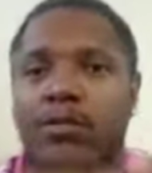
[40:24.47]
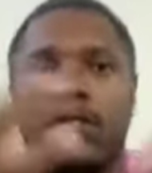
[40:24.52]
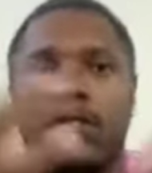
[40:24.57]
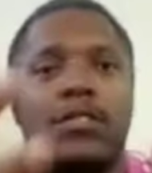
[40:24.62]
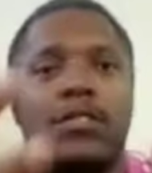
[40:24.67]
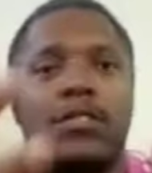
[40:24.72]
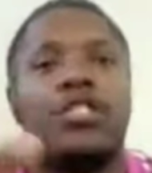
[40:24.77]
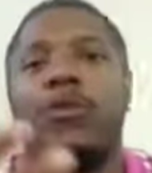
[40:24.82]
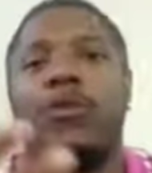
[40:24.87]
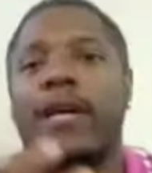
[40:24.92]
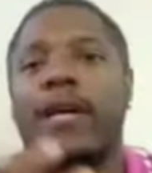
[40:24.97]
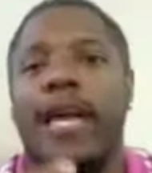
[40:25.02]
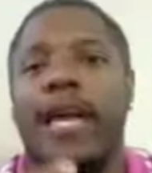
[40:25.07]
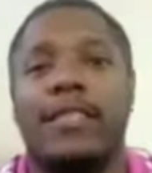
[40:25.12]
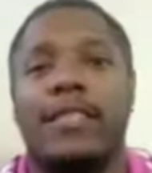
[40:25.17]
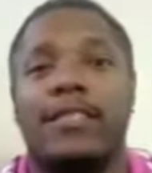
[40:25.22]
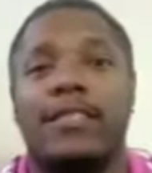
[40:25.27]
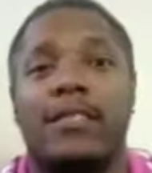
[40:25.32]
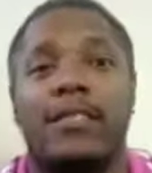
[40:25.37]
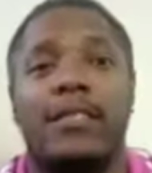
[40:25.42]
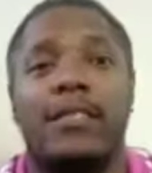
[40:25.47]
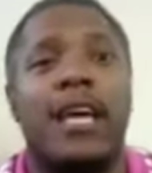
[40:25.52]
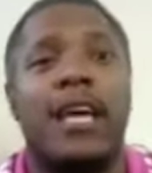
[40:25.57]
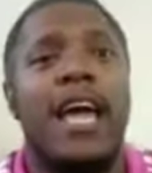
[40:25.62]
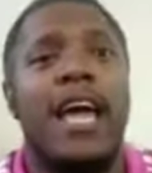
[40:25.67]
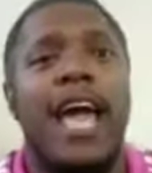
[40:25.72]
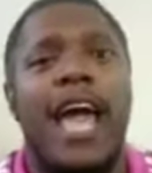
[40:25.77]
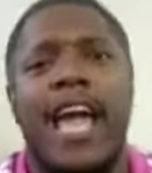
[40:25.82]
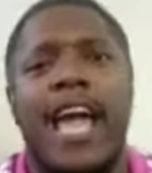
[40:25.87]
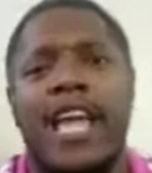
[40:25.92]
showcases,
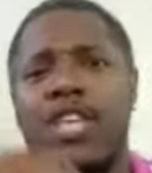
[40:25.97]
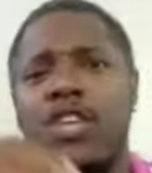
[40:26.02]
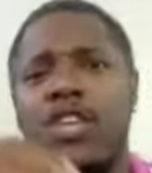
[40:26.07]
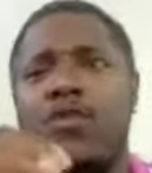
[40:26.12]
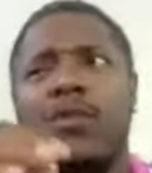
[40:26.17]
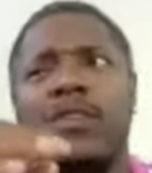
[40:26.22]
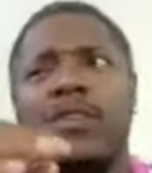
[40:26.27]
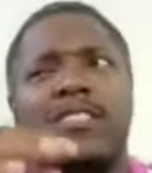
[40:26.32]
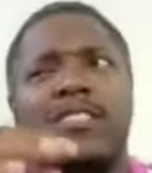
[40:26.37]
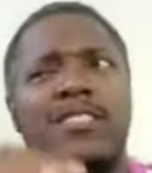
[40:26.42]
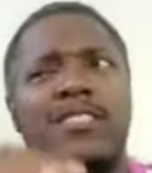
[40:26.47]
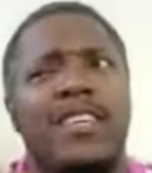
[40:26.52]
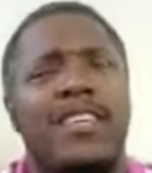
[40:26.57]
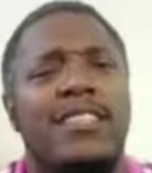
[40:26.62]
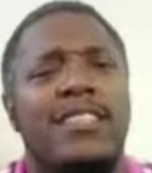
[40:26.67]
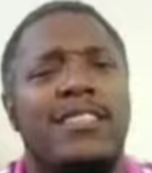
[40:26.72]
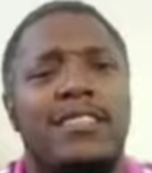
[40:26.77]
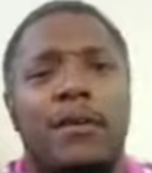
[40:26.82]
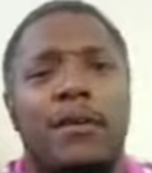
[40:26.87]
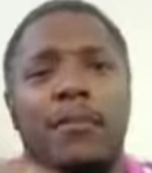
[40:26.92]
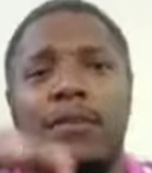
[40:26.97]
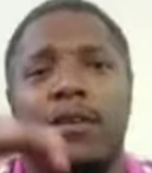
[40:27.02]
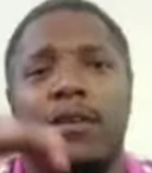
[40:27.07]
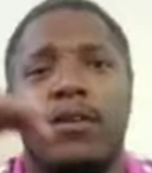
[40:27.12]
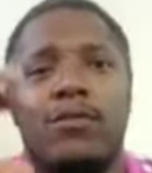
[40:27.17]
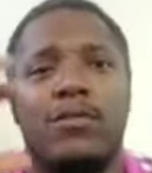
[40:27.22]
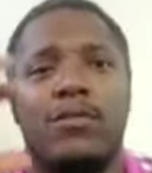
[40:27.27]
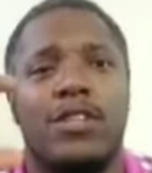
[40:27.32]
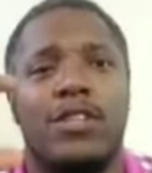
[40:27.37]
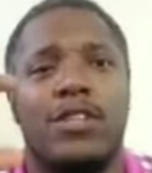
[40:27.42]
and you would see some of
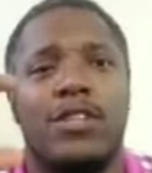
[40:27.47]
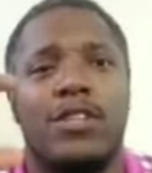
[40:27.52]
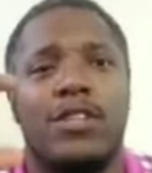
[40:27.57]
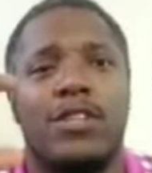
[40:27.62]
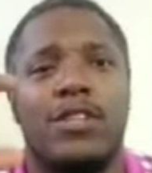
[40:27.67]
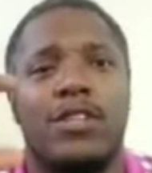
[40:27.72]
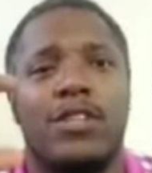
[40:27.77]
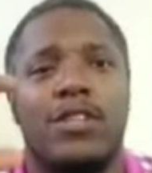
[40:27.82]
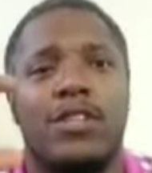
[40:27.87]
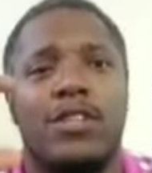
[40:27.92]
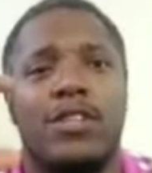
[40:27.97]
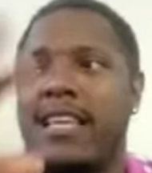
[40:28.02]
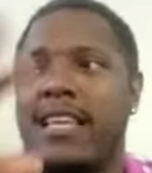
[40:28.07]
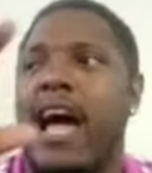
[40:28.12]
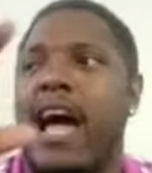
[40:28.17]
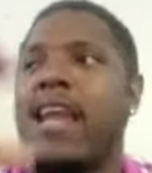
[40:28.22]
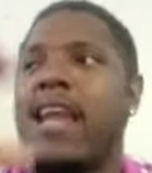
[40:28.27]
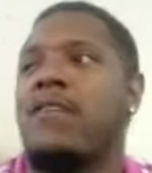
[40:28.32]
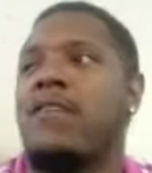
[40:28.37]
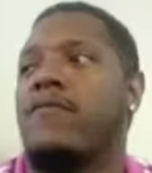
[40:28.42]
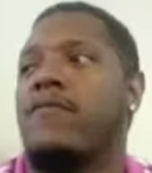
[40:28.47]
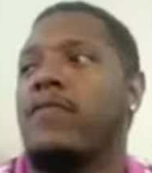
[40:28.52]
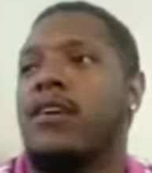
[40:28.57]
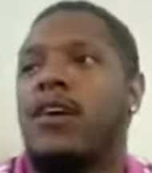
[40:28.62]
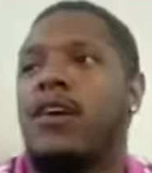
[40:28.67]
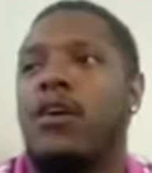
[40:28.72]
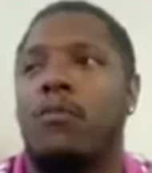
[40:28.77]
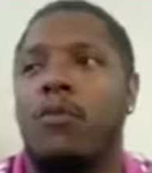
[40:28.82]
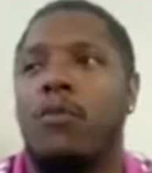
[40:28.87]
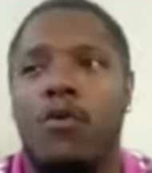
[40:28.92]
those coaches like not even
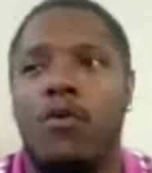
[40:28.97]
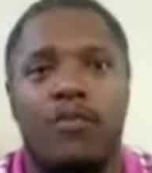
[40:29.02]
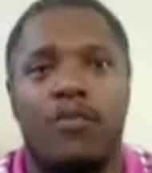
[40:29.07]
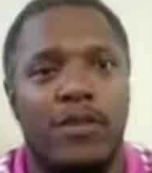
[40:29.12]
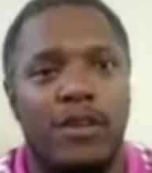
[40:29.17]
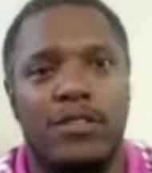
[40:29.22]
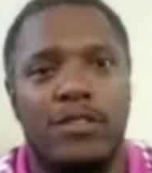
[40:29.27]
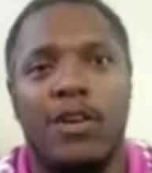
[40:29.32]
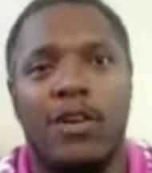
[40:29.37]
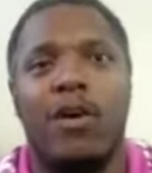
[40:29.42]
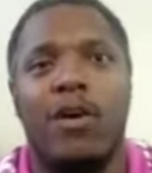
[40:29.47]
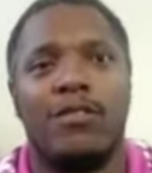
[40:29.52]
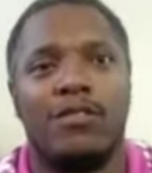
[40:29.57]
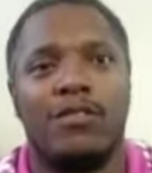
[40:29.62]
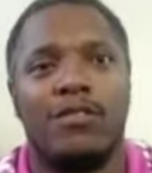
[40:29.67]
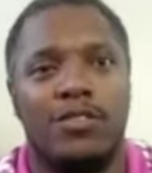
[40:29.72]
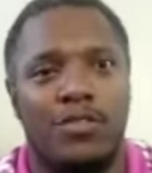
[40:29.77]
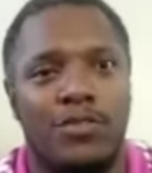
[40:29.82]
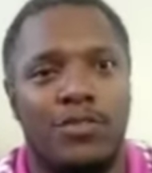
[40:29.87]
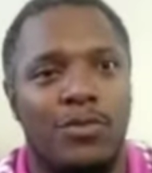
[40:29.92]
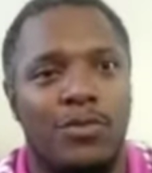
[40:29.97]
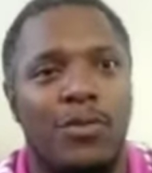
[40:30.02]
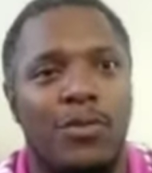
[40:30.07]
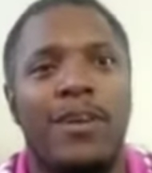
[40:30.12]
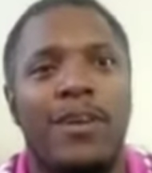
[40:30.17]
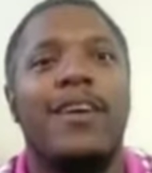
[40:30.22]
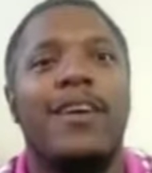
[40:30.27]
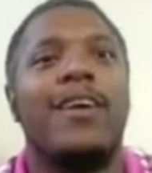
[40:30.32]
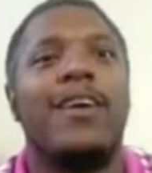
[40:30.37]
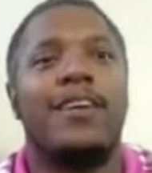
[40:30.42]
come over and talk to,
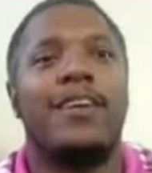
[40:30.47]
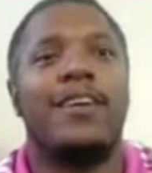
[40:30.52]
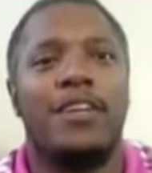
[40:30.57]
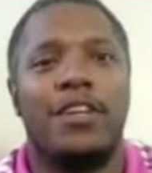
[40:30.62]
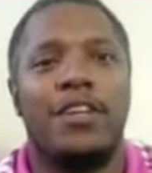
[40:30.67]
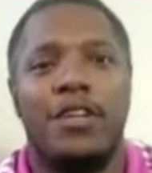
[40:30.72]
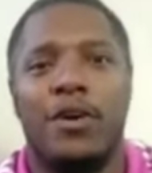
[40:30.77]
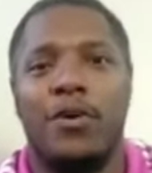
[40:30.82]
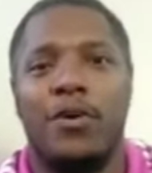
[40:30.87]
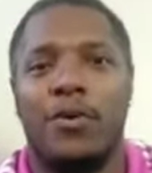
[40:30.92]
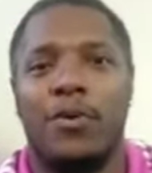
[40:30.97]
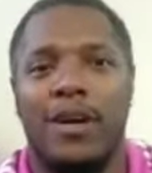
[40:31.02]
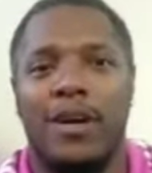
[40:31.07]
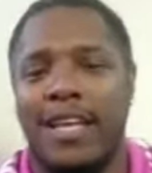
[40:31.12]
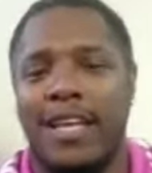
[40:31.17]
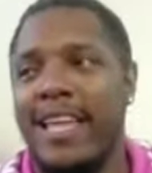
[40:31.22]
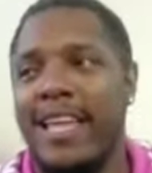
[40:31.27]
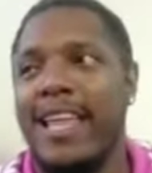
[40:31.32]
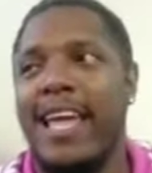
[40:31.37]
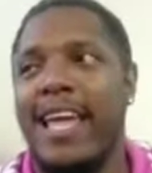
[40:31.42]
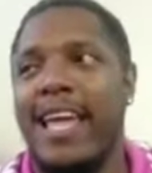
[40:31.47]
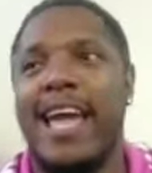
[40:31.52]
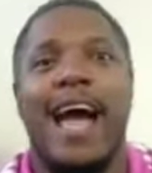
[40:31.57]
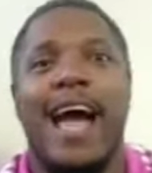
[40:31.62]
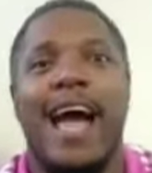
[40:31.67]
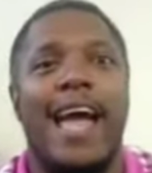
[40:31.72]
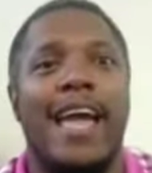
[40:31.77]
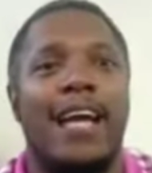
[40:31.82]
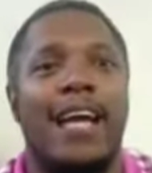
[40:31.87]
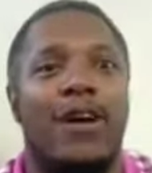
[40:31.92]
an
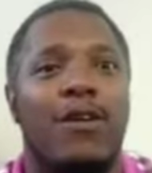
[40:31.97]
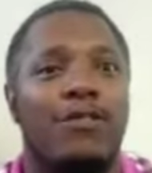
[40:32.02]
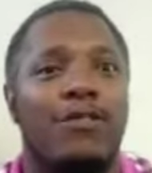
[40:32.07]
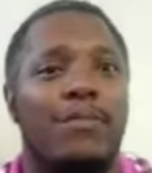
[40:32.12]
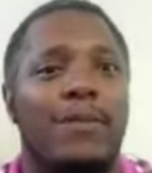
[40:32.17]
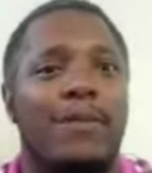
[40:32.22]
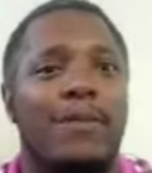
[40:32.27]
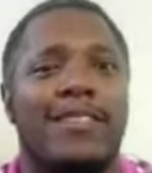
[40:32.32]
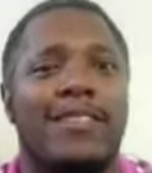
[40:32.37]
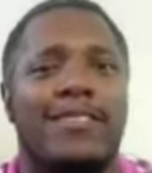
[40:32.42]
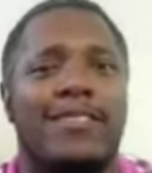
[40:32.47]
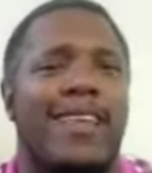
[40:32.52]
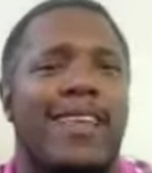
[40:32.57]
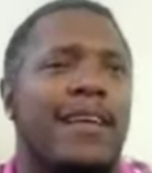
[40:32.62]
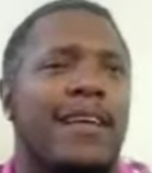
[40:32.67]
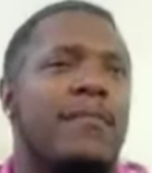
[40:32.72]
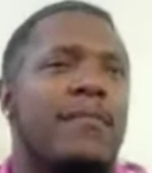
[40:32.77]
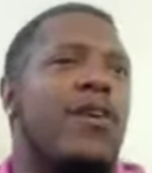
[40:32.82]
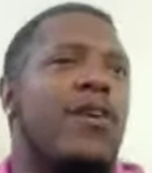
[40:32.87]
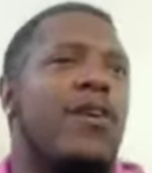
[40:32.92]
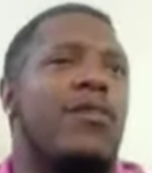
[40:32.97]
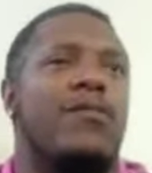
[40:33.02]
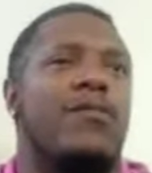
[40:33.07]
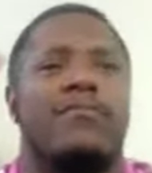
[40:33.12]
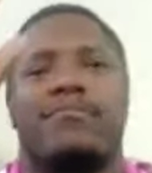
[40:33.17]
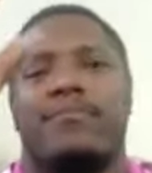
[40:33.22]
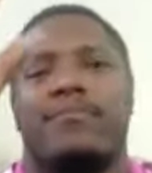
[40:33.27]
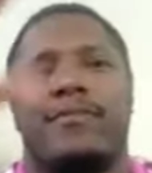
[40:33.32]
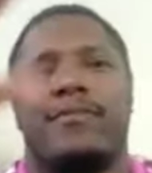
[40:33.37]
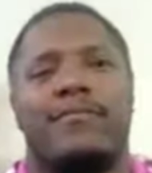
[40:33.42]
NAIA coach, because they're like, oh,
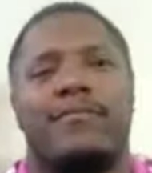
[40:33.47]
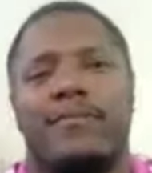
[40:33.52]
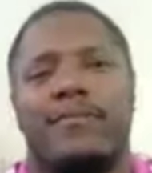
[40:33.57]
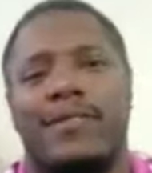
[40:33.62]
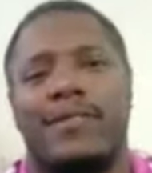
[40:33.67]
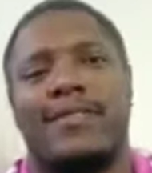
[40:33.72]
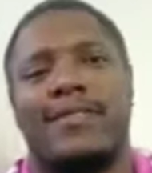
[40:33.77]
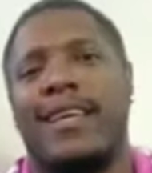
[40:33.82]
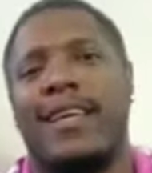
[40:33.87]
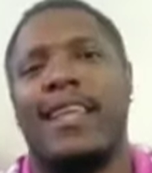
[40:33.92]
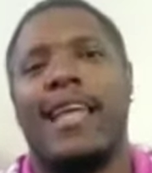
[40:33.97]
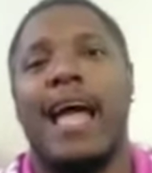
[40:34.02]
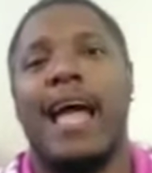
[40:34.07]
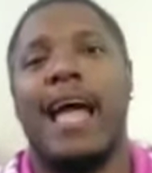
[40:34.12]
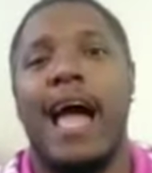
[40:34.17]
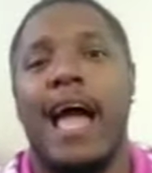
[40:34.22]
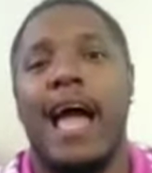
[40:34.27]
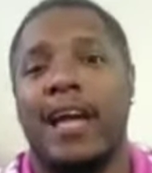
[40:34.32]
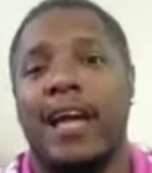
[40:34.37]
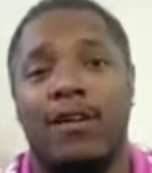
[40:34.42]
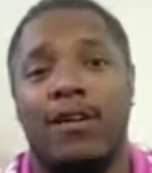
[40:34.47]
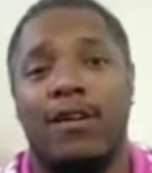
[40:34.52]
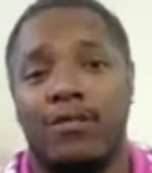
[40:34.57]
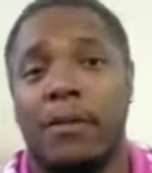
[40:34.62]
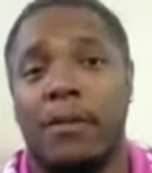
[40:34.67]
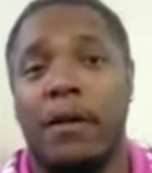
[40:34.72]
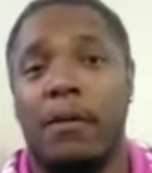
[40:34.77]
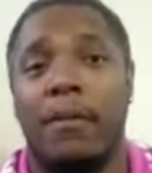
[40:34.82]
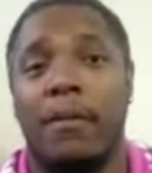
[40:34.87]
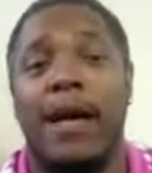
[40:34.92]
it's an NAIA coach,
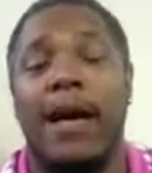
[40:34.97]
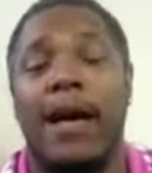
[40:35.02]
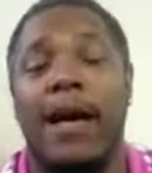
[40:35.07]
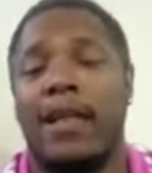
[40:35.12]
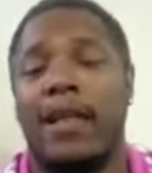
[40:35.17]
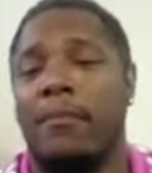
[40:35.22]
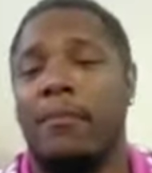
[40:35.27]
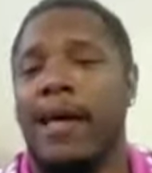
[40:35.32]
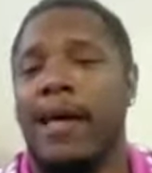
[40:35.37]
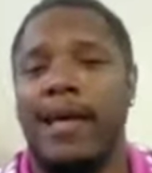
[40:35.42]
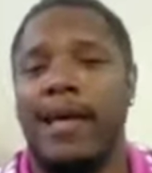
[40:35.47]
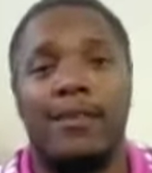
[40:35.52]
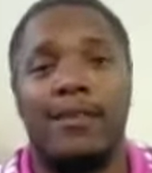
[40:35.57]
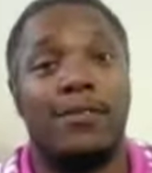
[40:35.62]
blah, blah. And I'm like,